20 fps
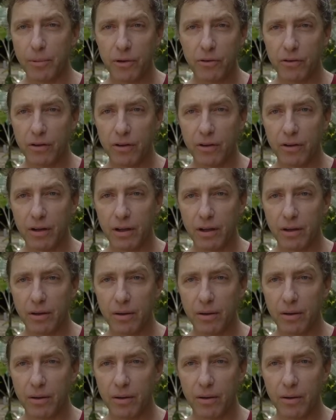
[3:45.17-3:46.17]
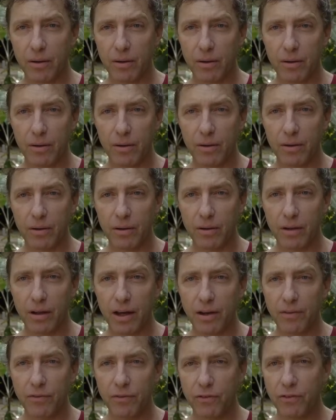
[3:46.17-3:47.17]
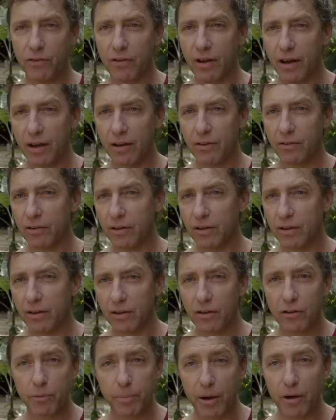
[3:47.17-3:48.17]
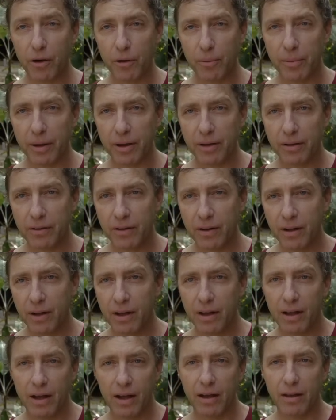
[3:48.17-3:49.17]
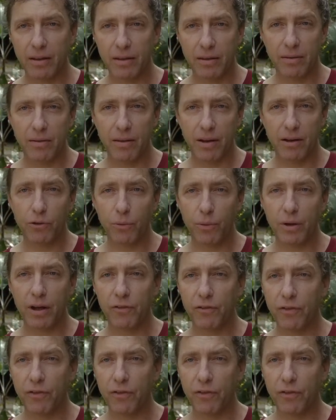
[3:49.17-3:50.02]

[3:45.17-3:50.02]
It's like a life-size experiment, and that's what I